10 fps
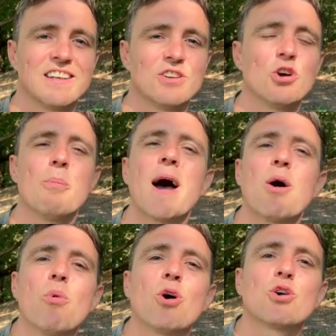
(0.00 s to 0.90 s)
No matter
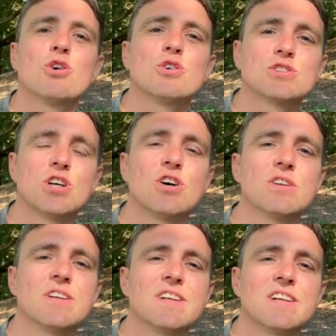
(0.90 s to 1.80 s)
what goes on,
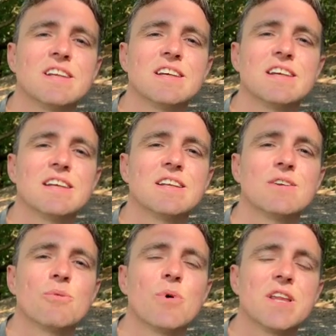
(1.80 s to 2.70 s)

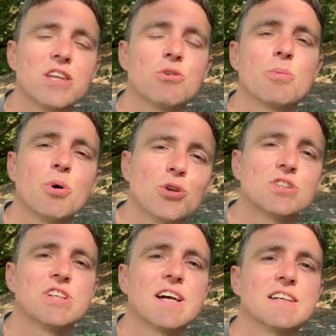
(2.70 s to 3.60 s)
when you
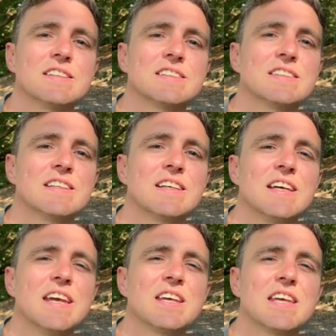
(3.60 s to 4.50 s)
apologise,
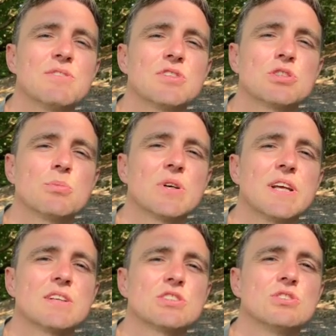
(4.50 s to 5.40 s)
it gives someone
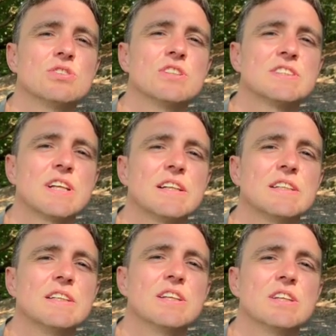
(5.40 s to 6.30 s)
else an
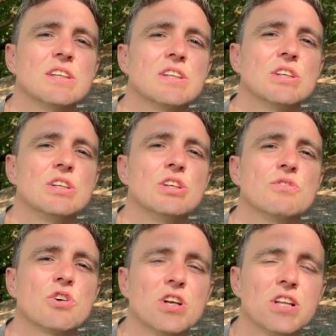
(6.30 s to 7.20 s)
understanding that you've
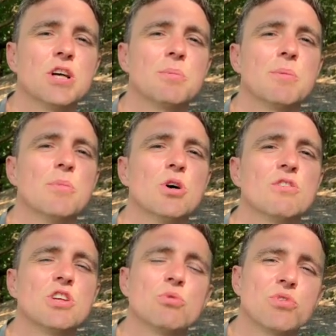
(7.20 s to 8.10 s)
gone a little bit more
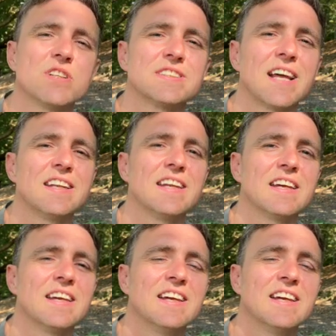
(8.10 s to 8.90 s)
and you understand it.